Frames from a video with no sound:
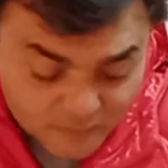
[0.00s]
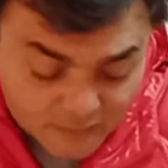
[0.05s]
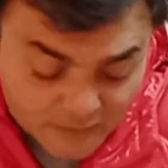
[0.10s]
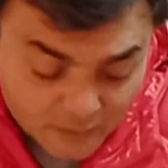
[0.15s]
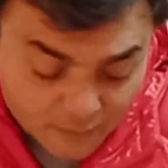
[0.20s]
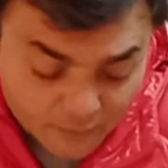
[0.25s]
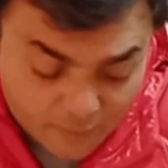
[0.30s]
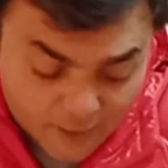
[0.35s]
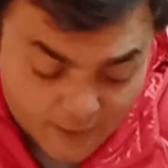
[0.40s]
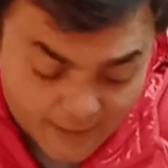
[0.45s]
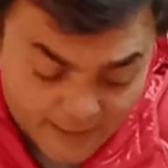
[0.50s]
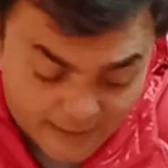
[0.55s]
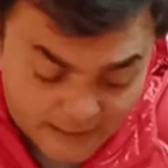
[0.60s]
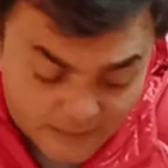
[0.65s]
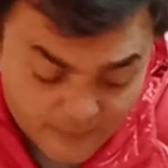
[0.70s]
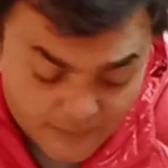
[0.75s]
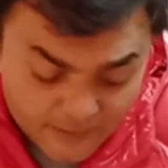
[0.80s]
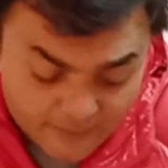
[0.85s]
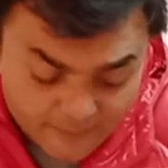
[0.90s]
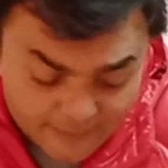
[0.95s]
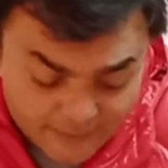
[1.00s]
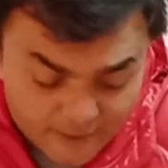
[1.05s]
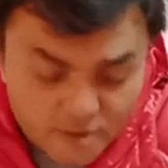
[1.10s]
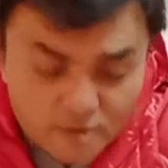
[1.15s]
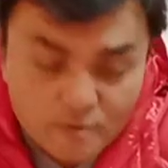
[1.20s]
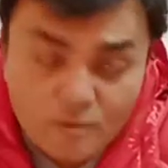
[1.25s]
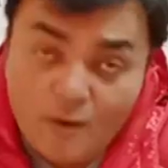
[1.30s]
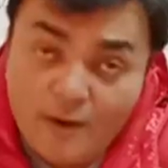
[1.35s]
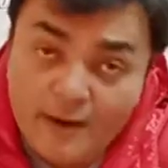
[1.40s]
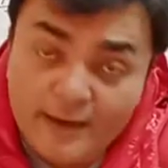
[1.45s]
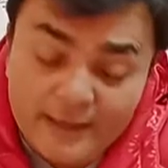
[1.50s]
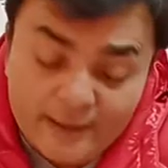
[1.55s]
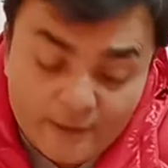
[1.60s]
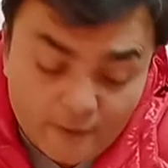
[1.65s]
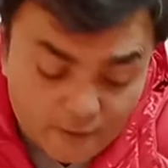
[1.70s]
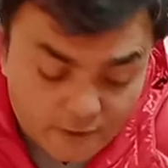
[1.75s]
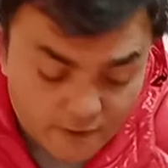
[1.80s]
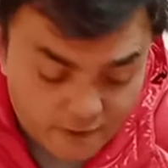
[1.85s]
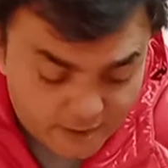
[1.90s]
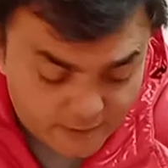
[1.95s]
Forests prevent soil
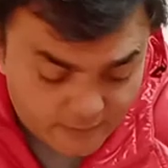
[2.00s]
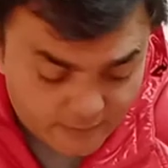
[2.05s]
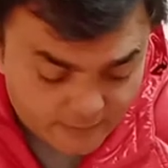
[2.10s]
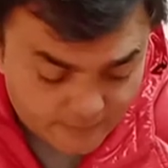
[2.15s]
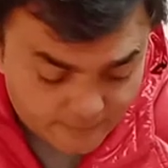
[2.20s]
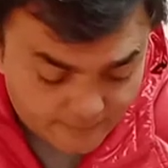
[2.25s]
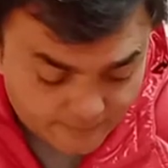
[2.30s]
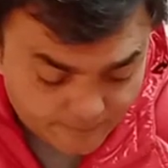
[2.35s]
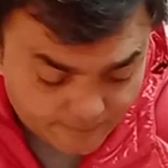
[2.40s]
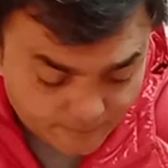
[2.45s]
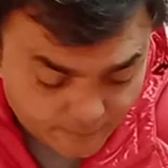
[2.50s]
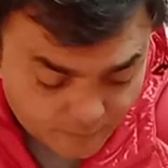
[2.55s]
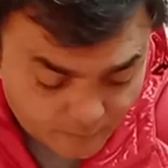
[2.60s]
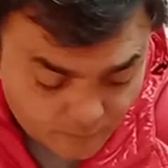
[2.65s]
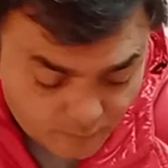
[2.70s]
erosion.